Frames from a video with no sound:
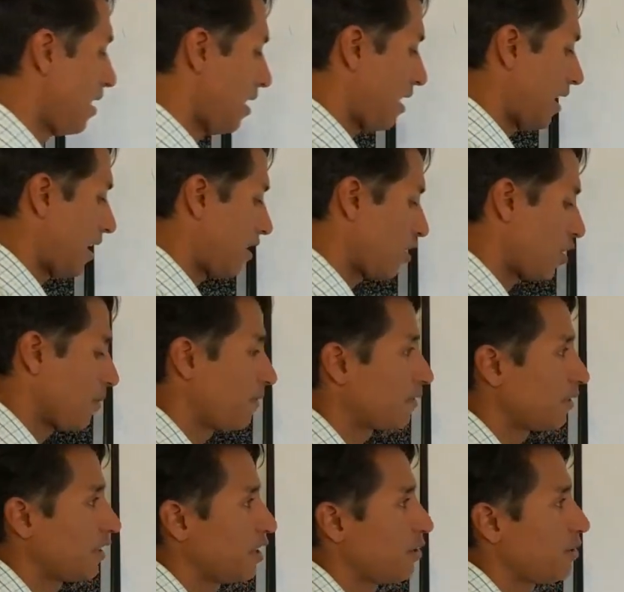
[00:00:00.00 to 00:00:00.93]
And
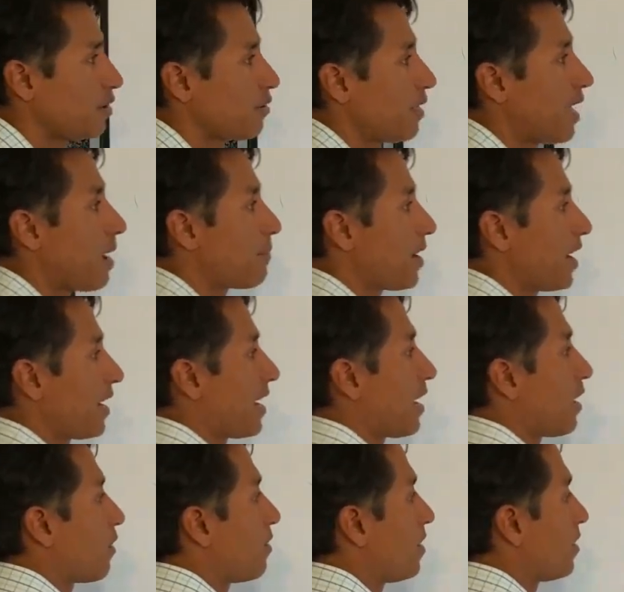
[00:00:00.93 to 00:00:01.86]
hopefully you know that by
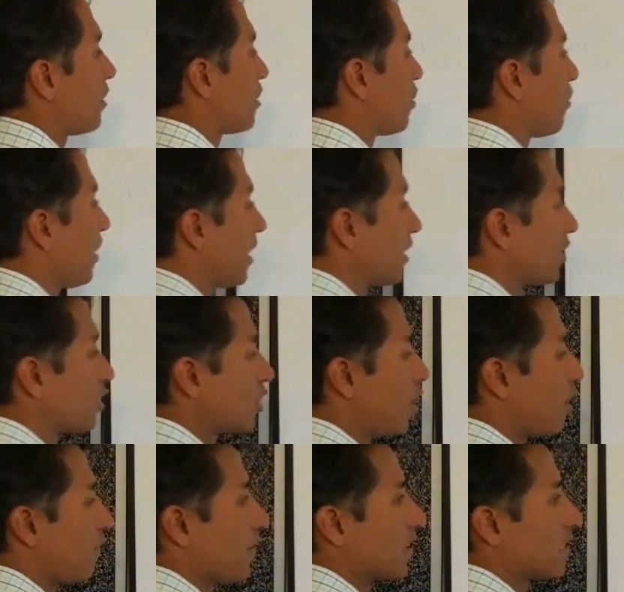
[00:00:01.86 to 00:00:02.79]
now, so we can
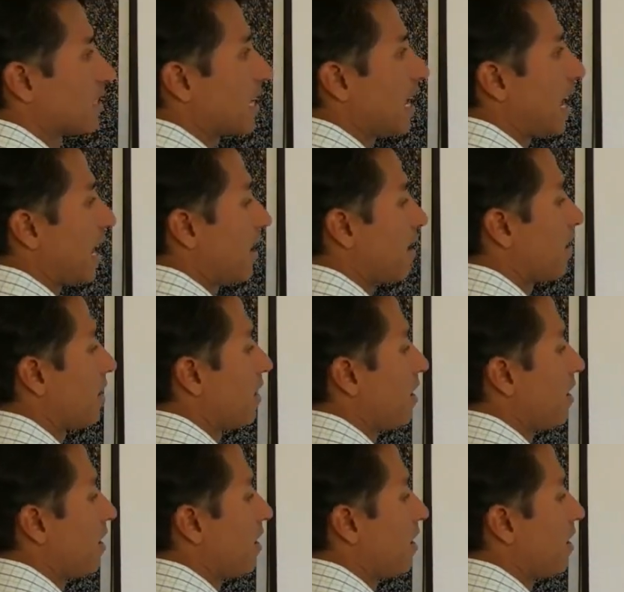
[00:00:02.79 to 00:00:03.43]
solve this guy.